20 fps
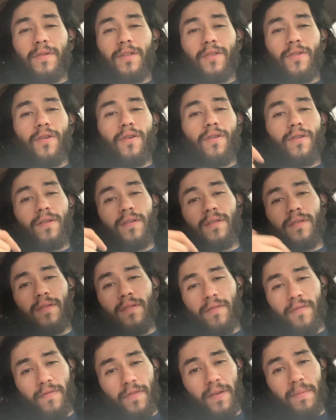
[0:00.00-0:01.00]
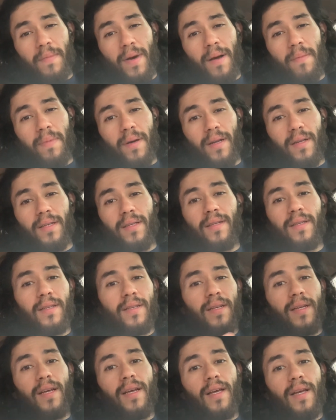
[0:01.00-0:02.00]
the daughter, feed my belly.
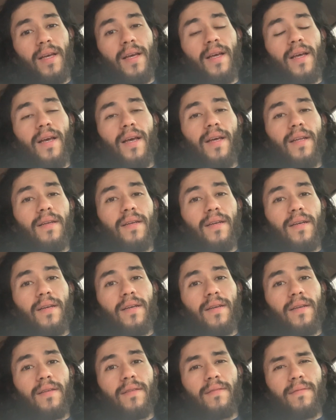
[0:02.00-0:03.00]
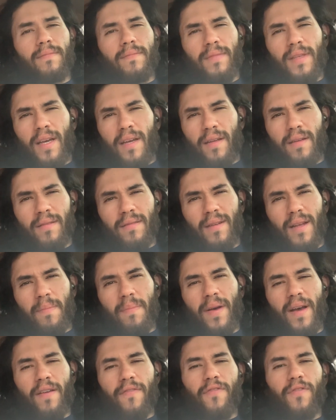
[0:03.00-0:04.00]
And yeah, not
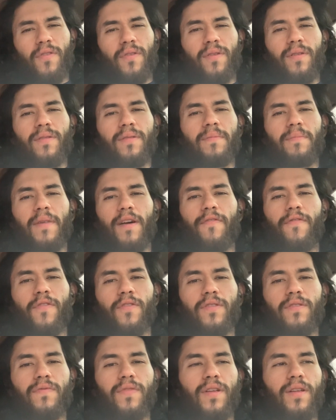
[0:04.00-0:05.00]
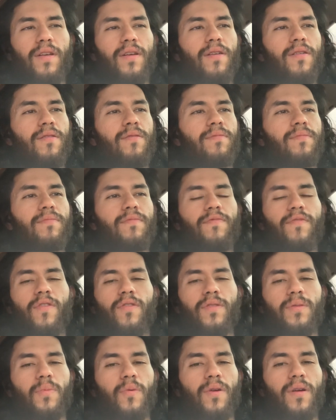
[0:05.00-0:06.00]
bad for my first video,
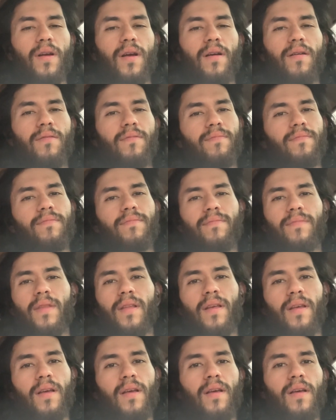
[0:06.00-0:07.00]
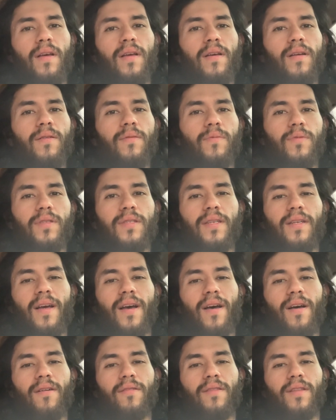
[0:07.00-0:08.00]
first workout. We'll see
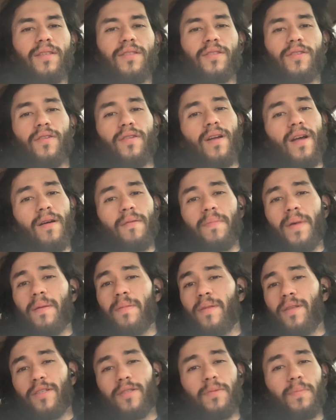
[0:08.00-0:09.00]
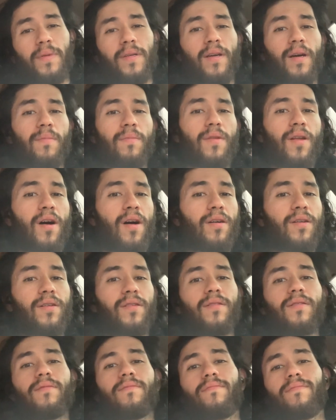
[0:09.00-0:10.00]
how things turn out. Maybe these will become
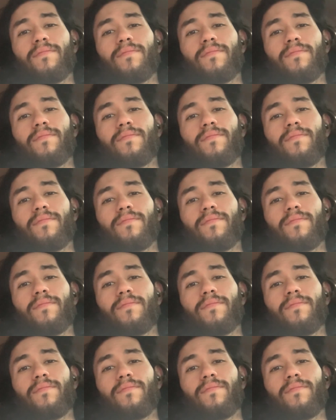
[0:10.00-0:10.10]
longer,